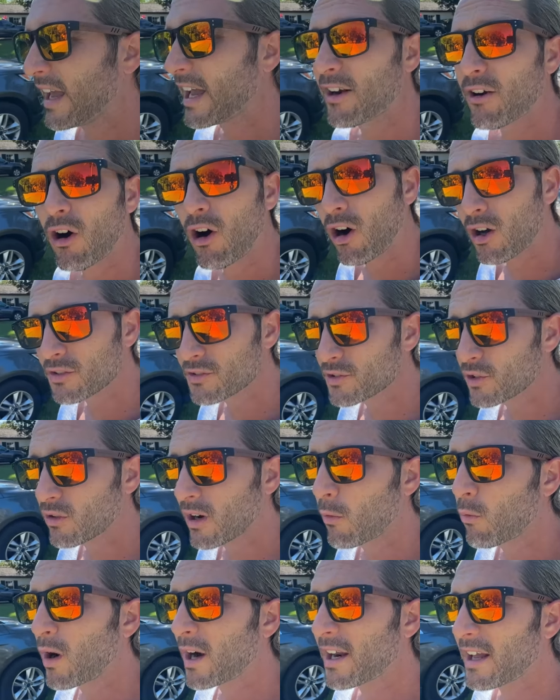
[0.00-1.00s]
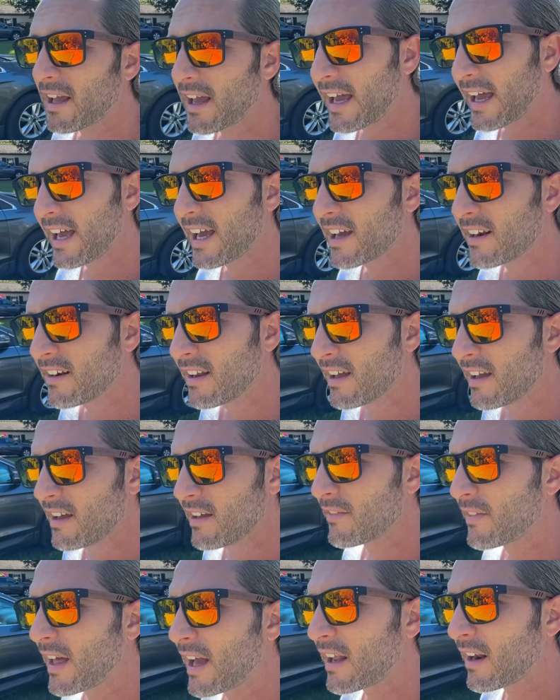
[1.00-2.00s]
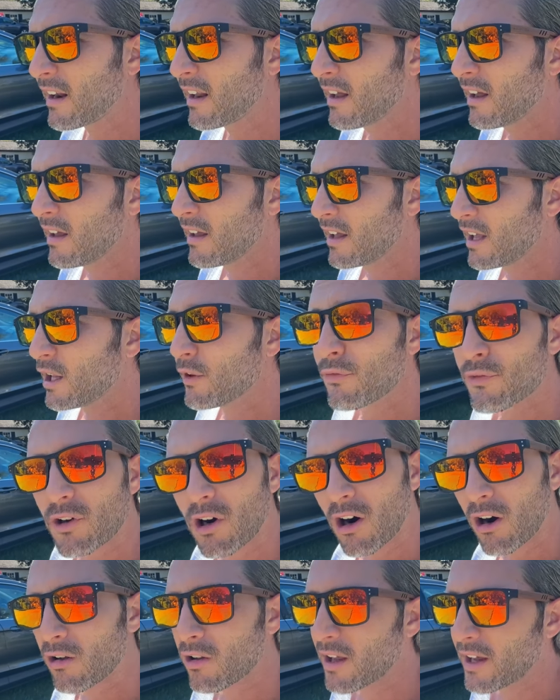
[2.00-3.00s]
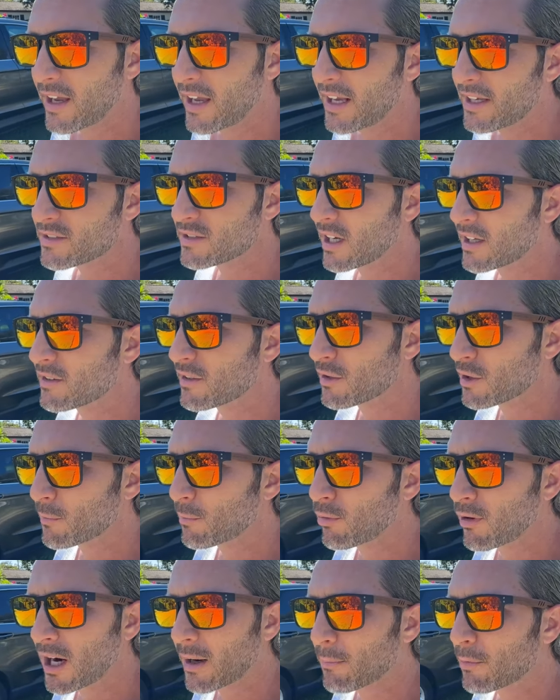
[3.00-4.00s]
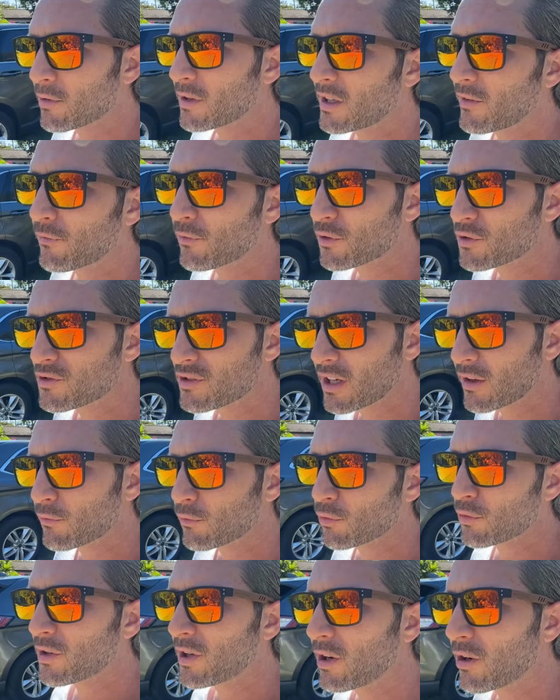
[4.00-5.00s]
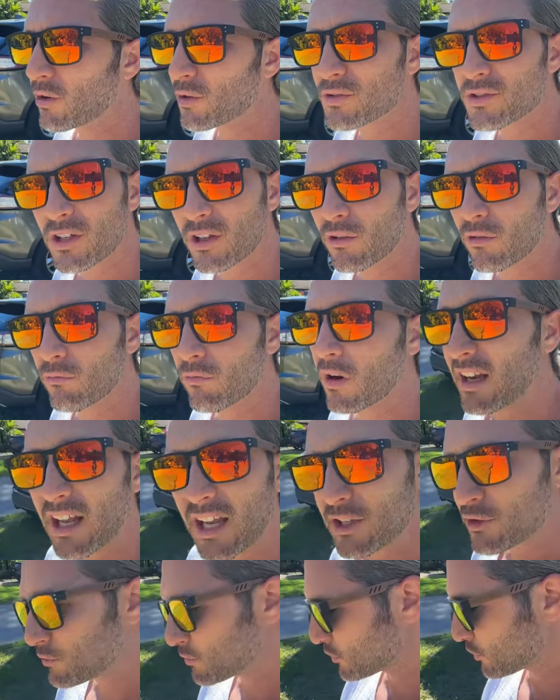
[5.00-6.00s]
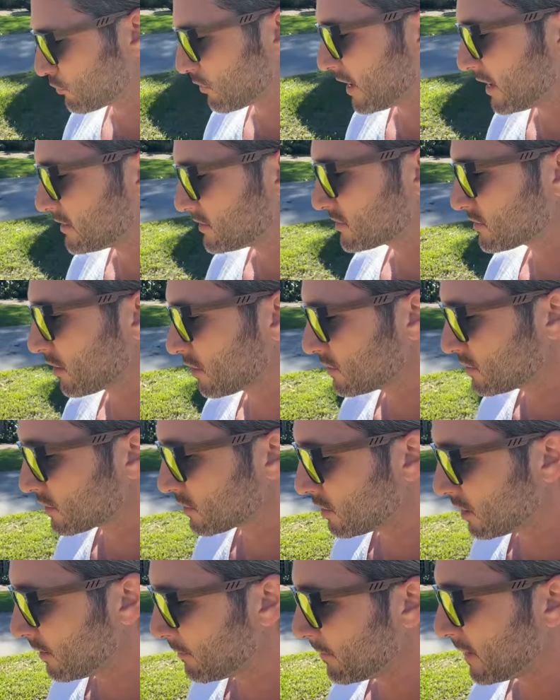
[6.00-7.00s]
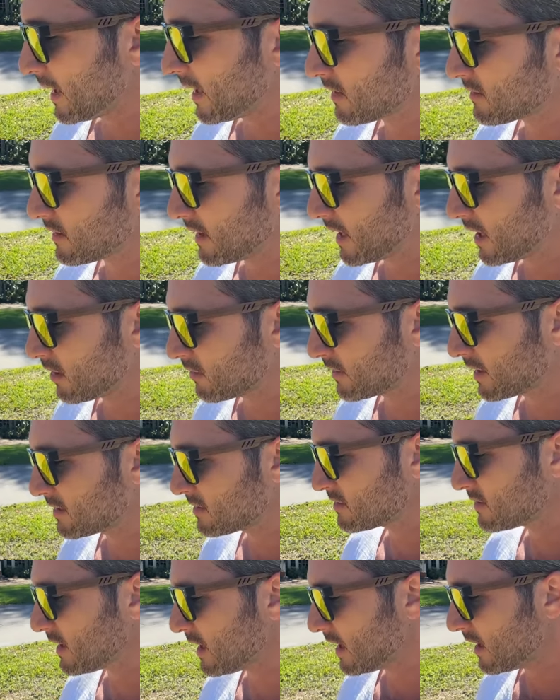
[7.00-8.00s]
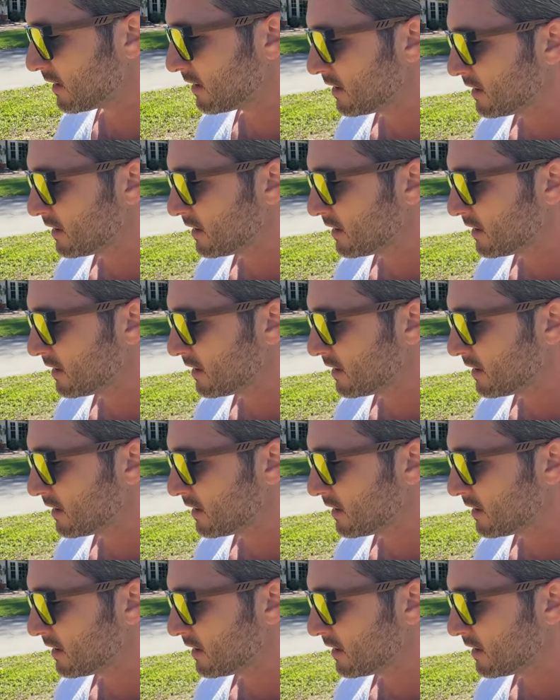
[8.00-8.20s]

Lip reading: And also, I want to add that if Carla hangs onto the property for several years and interest rates start to come back down, let's say